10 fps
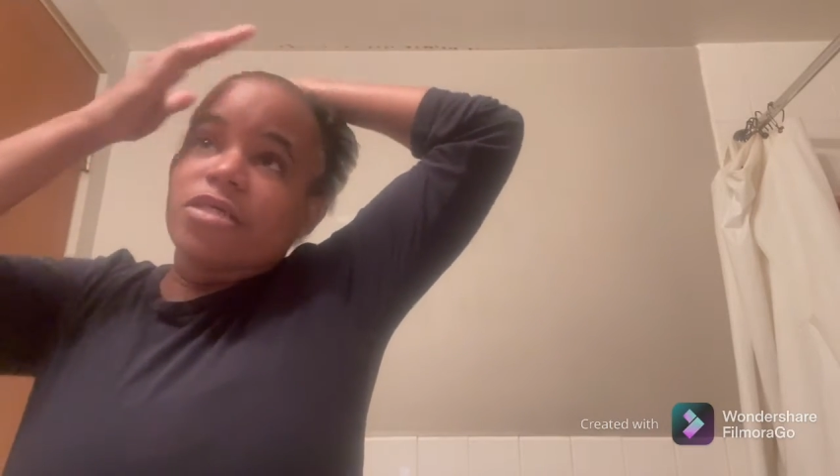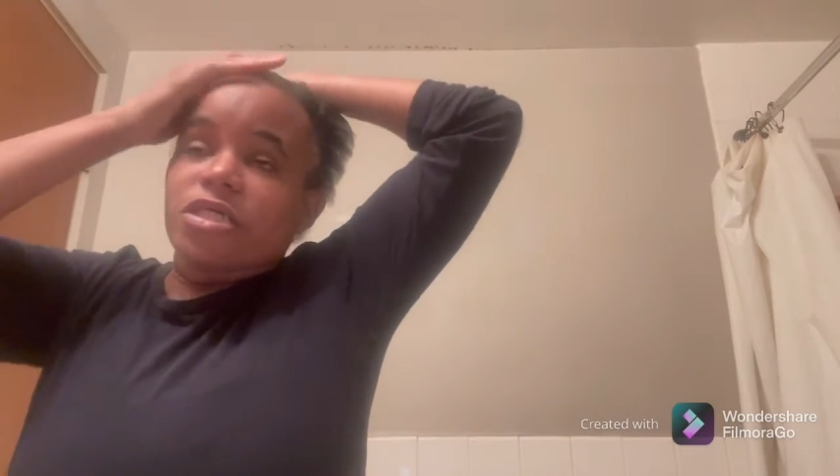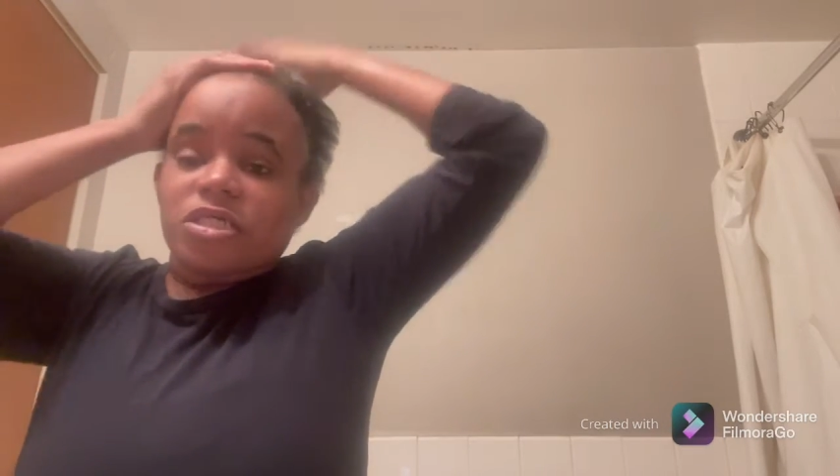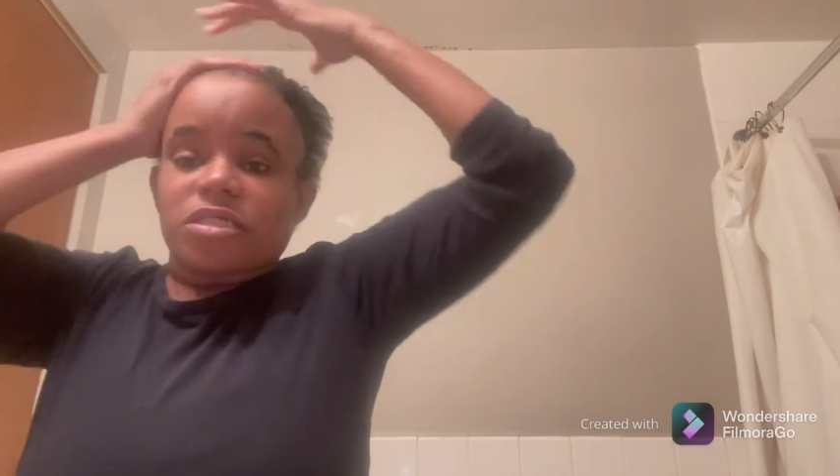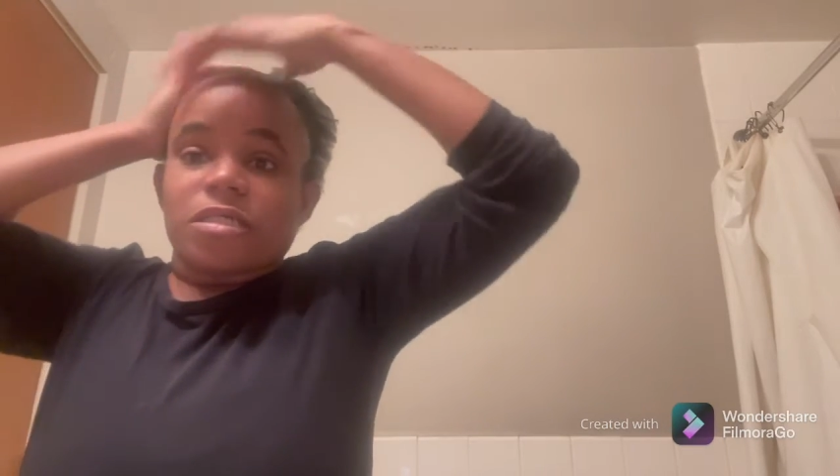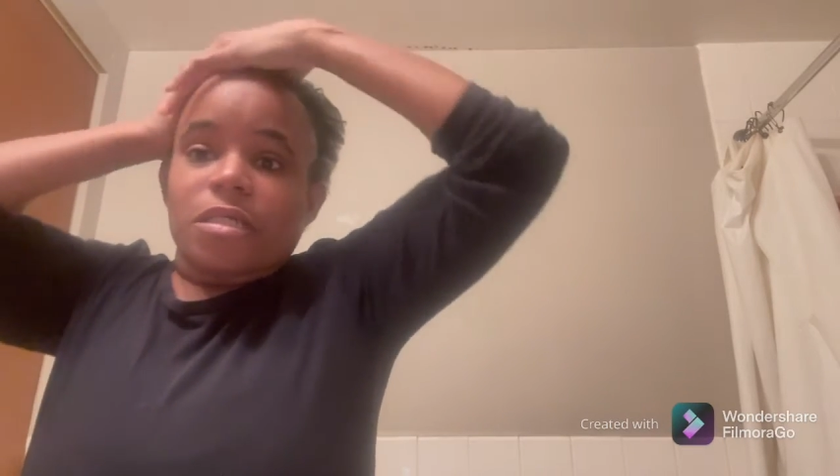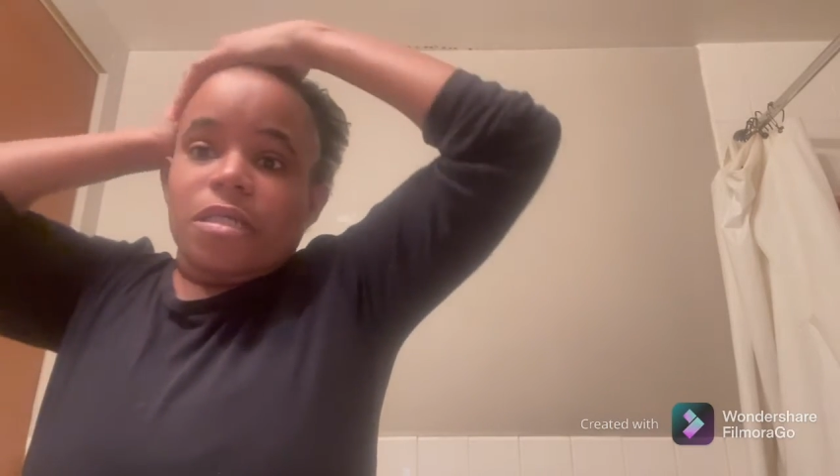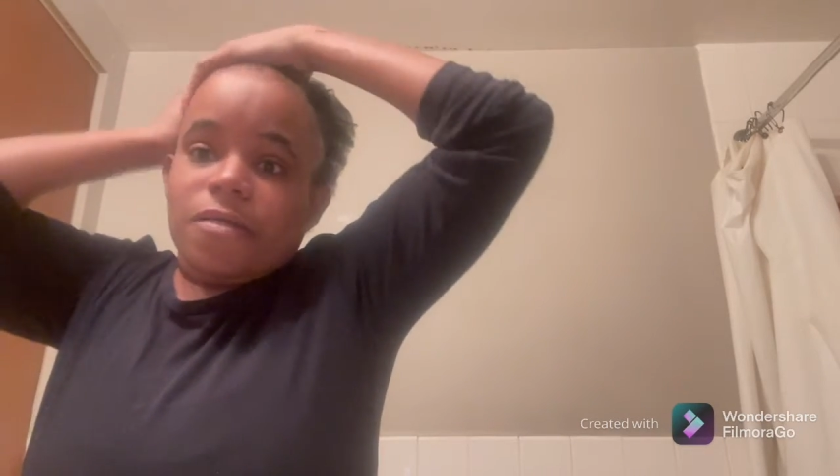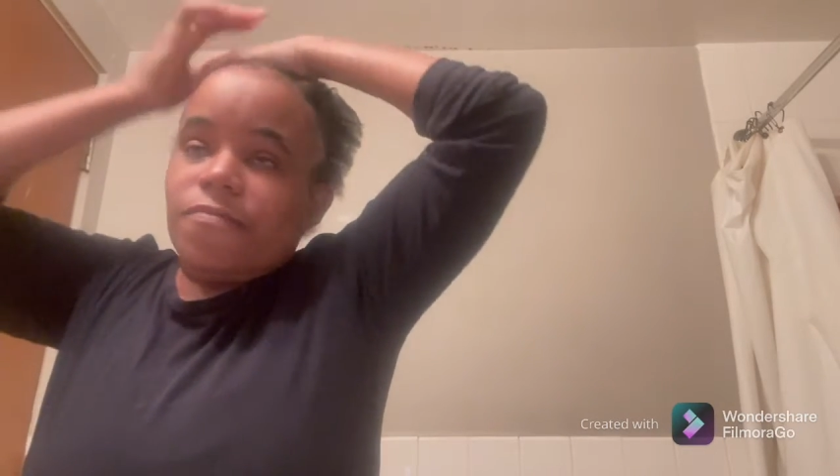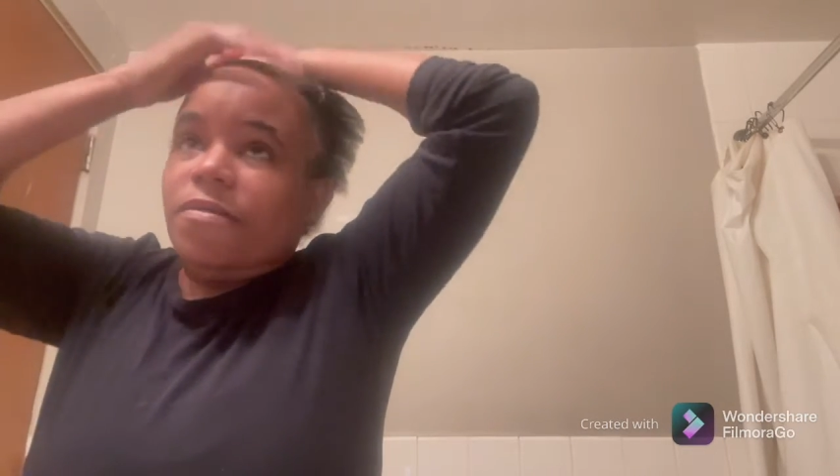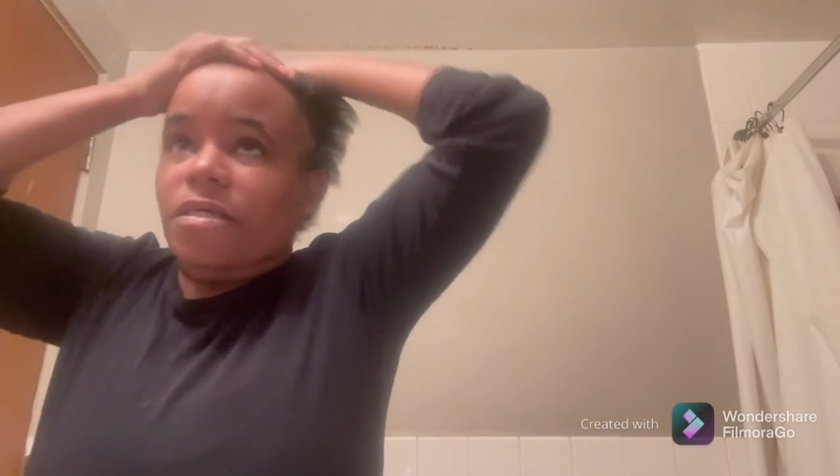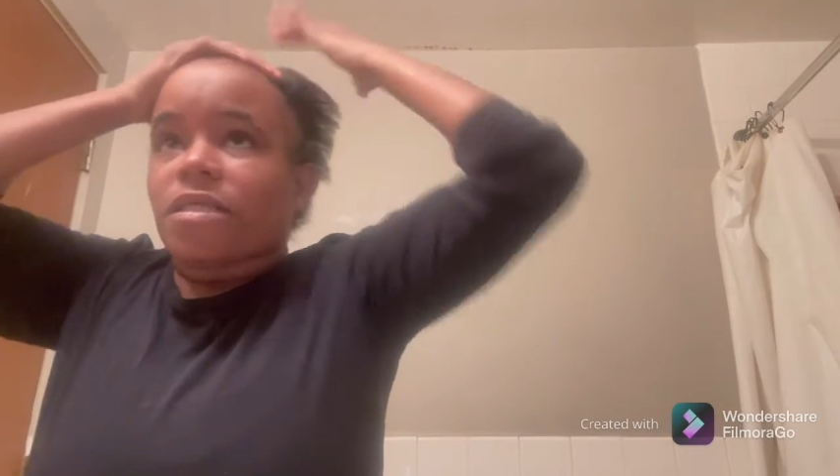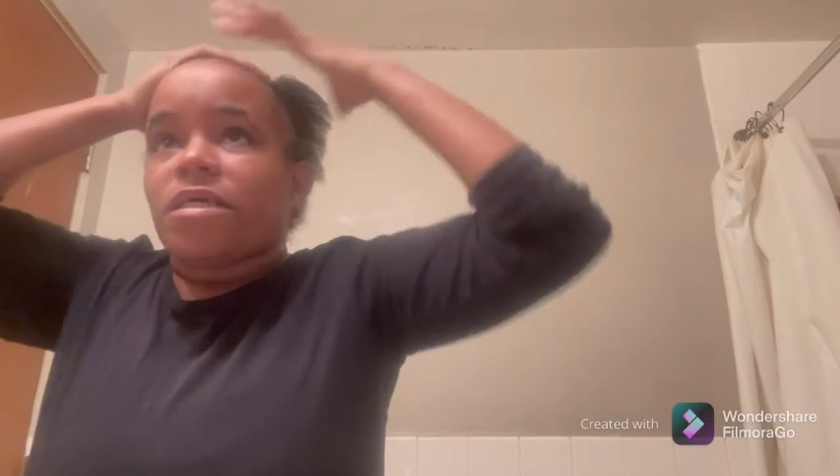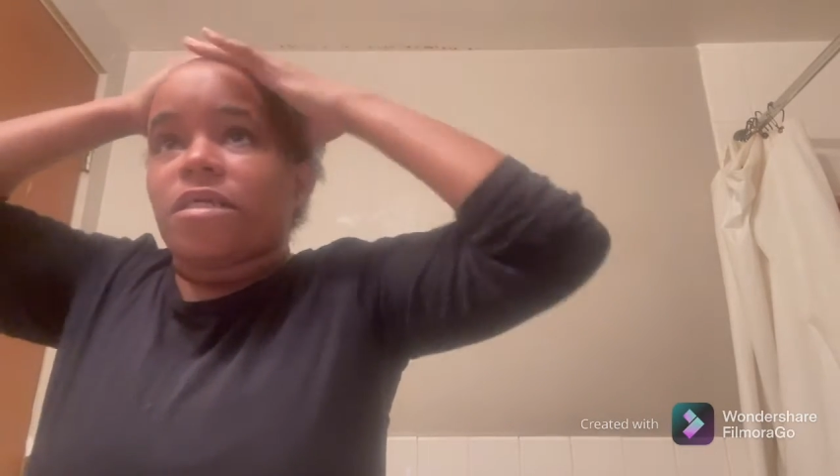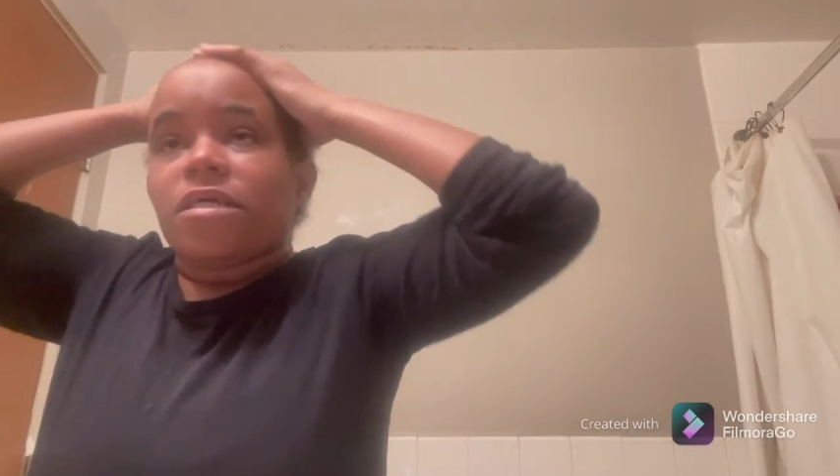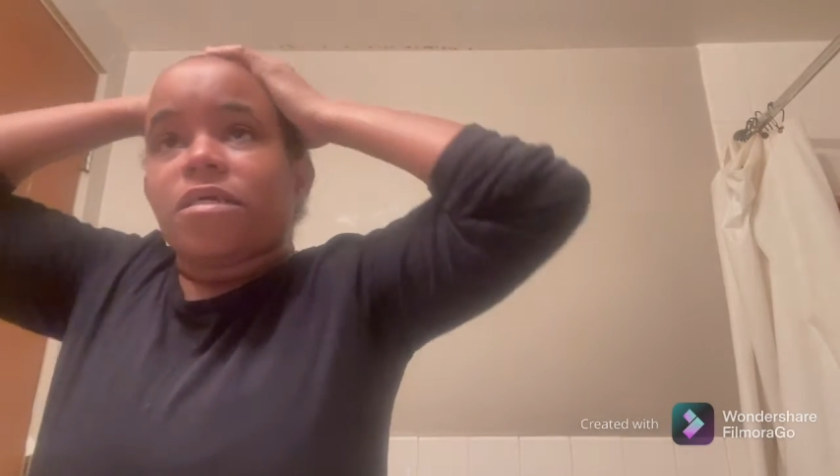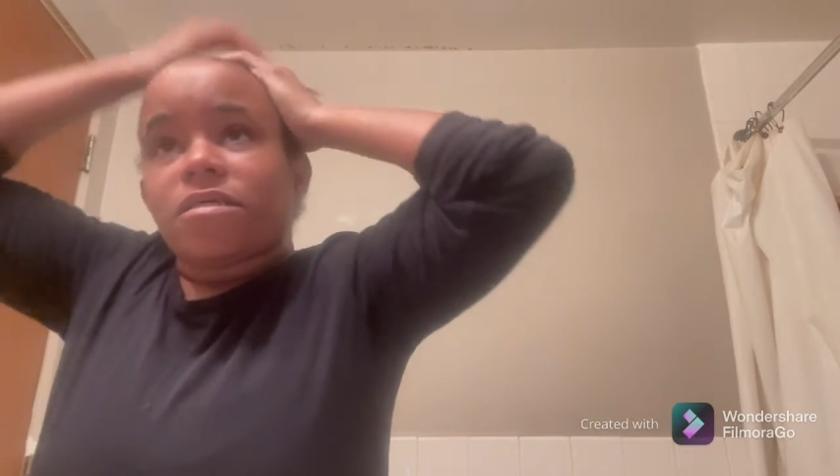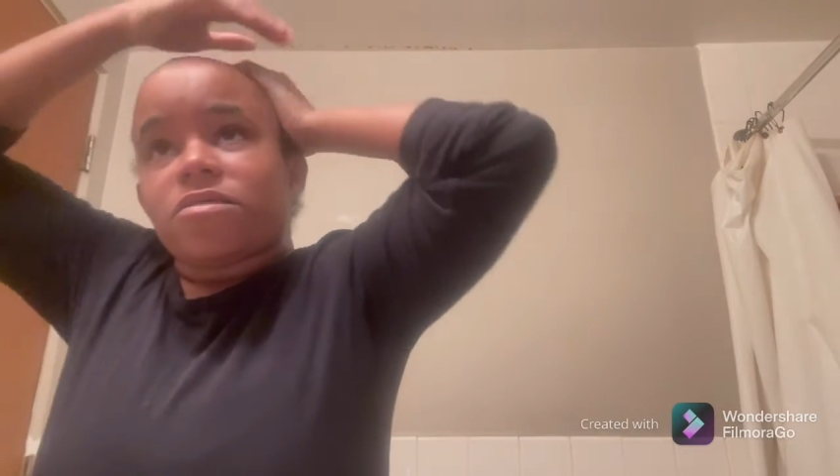she left the clinic.